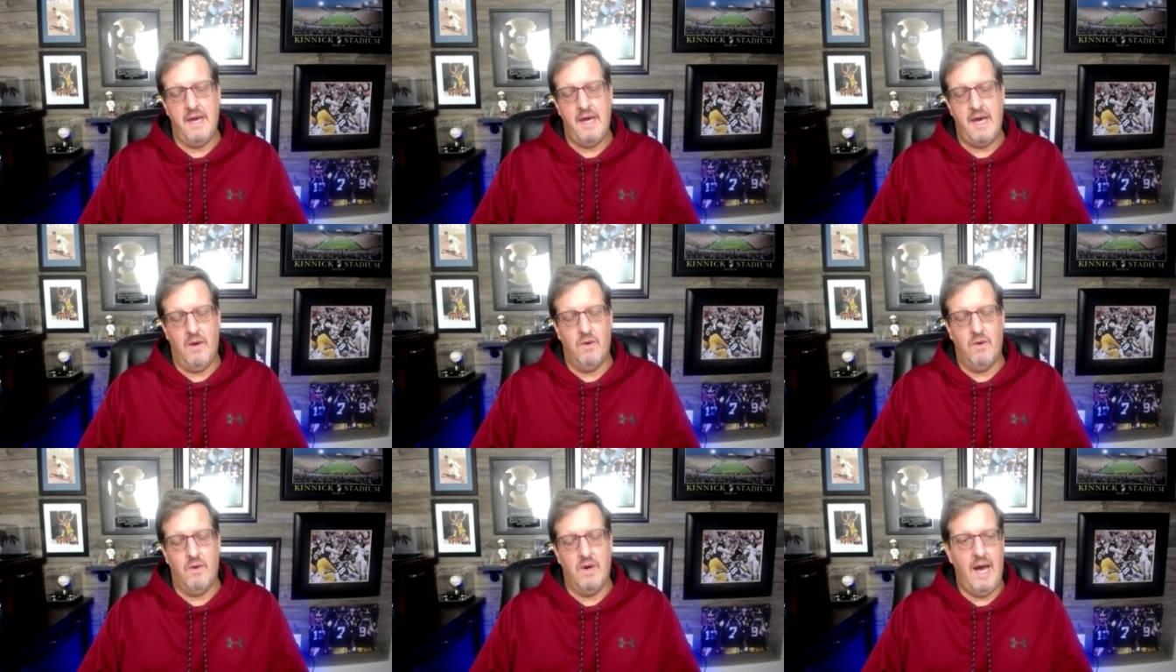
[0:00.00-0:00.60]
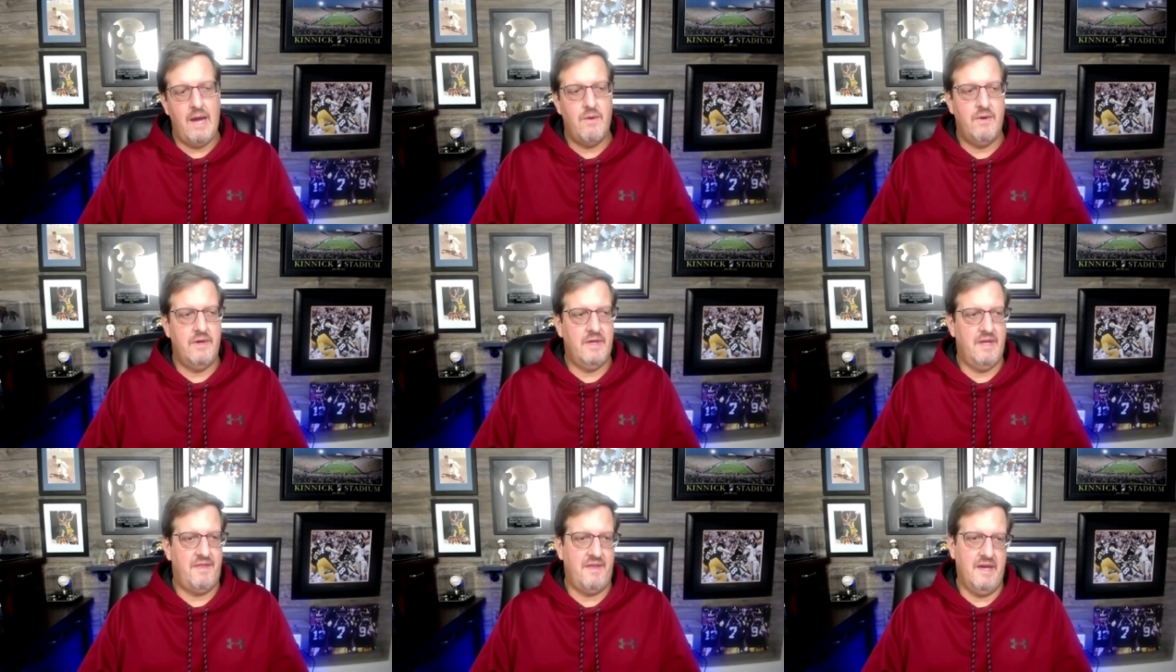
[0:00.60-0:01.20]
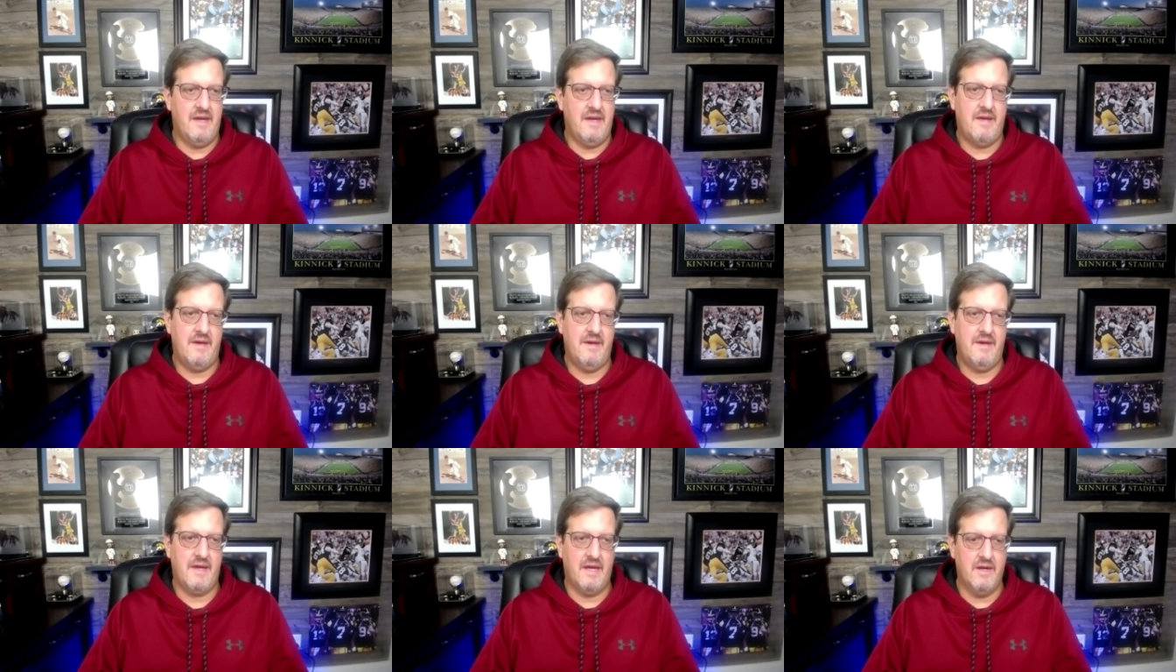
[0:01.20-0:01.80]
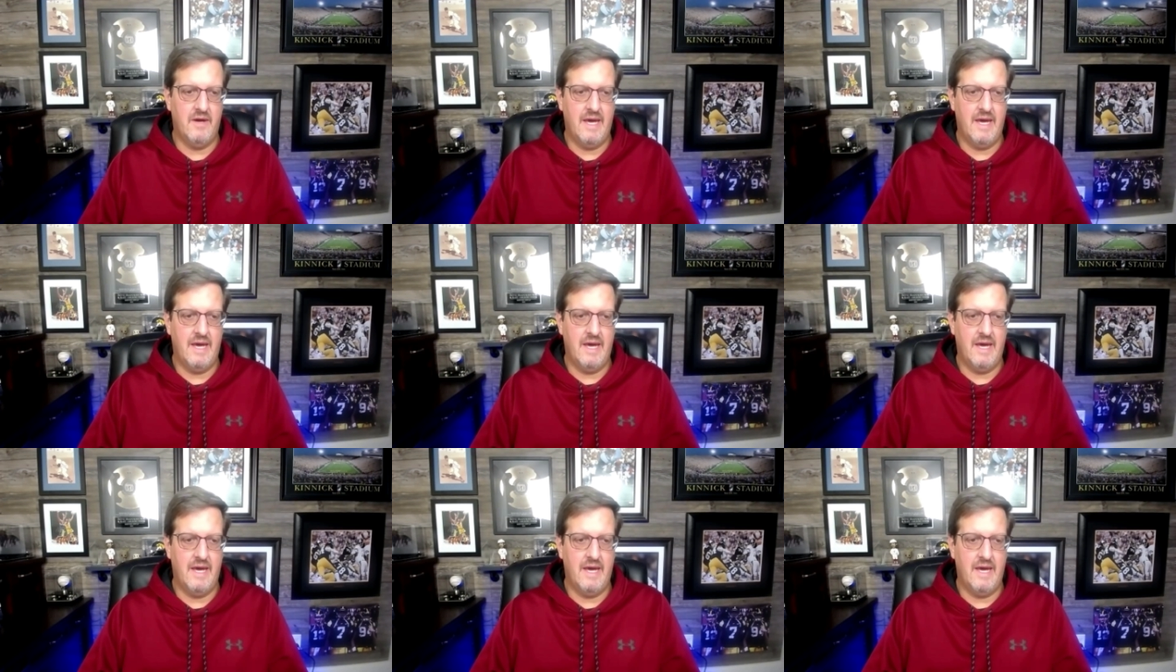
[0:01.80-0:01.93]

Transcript: Yeah, well, I really think, you know,